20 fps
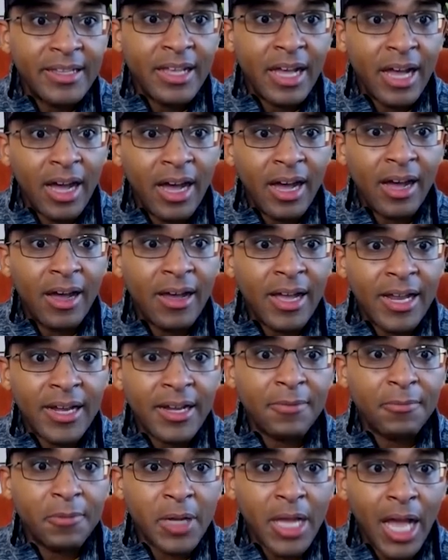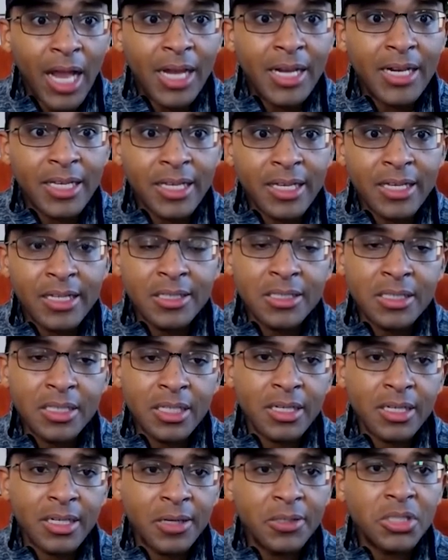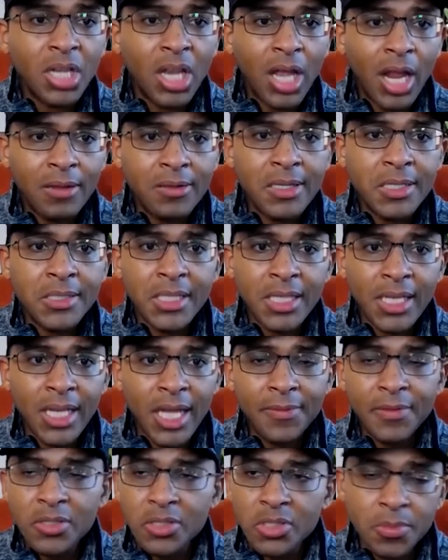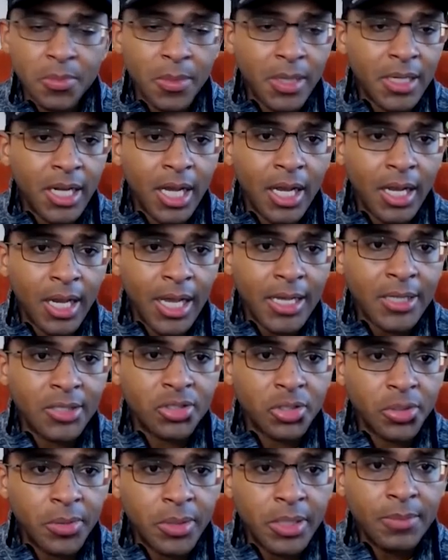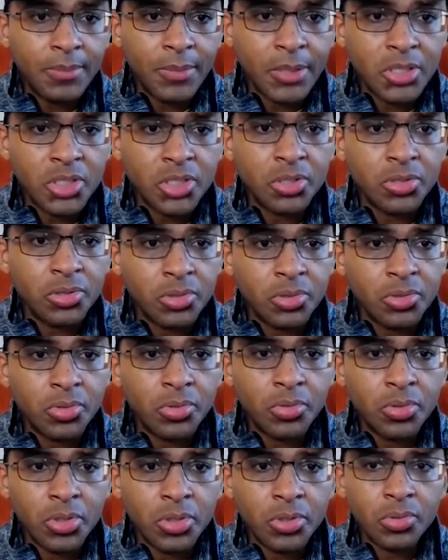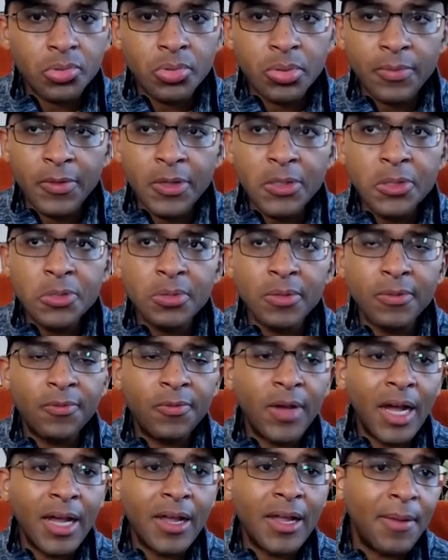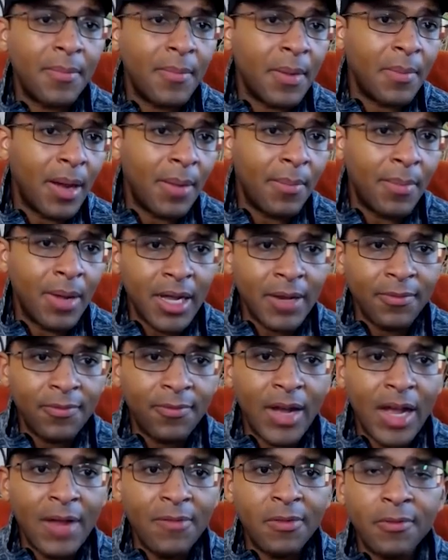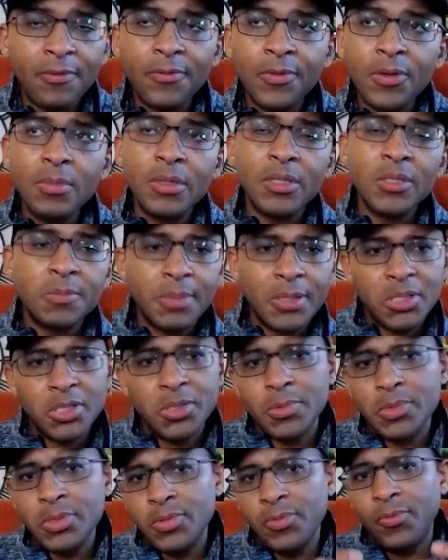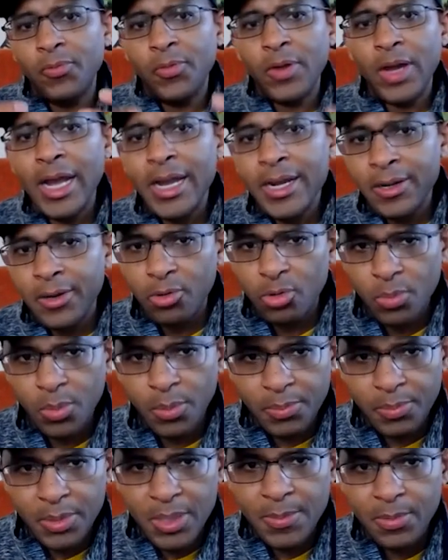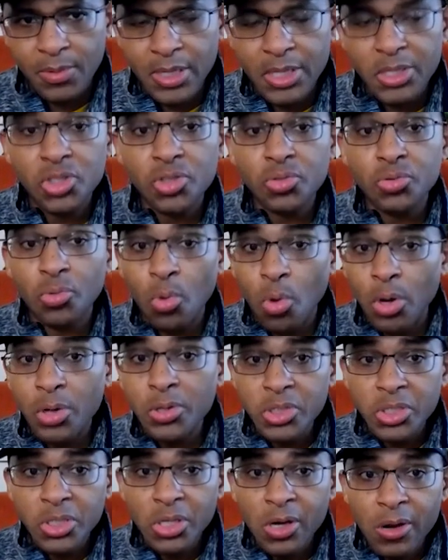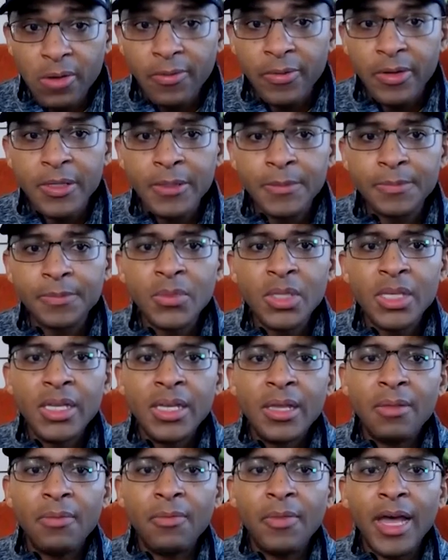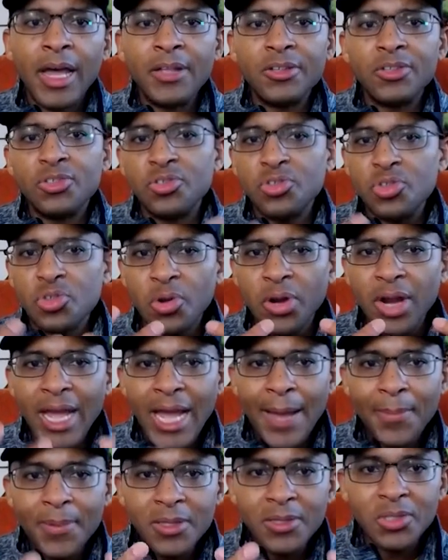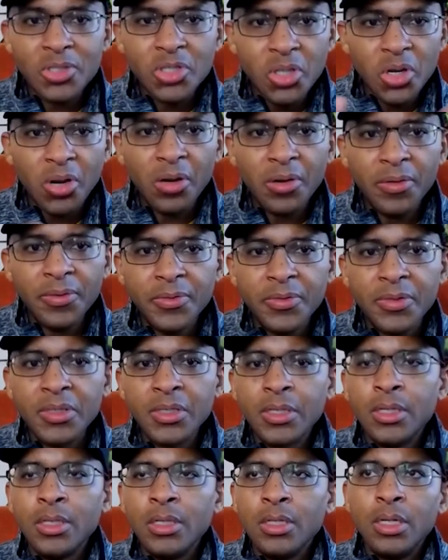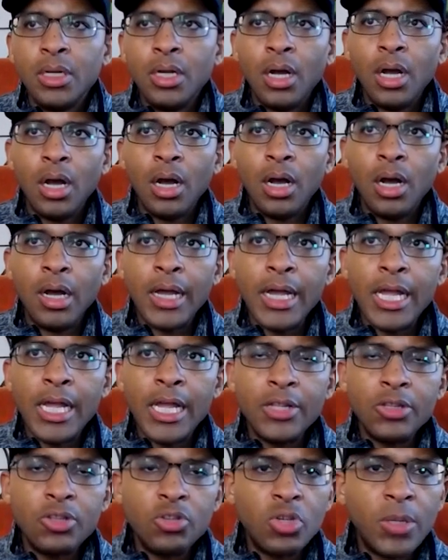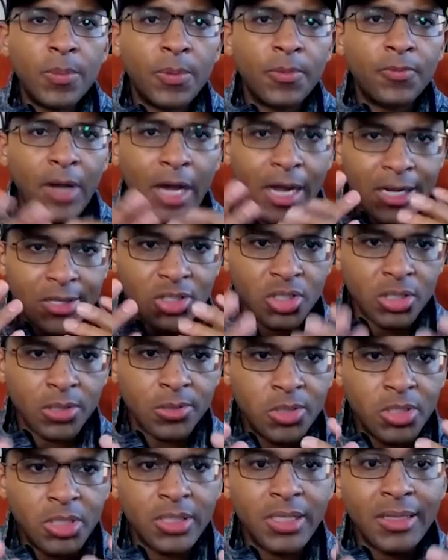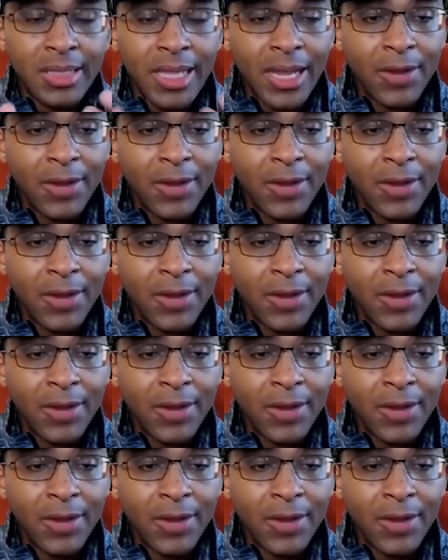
And the reality is there's a lot of things in life that you may not like doing, but you eventually, in my mind, find fulfillment, especially when you find a group of people that you want to serve, that you're happy to serve, and you can provide a solution that they